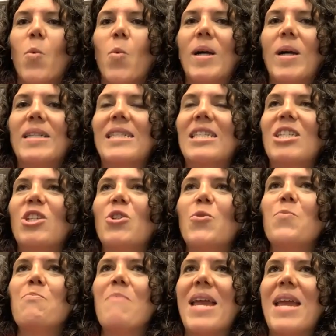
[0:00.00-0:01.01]
was to
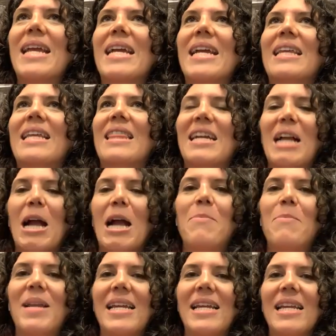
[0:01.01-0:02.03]
make the
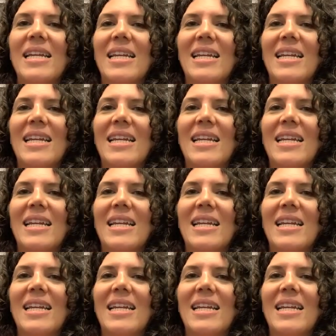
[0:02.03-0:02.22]
company,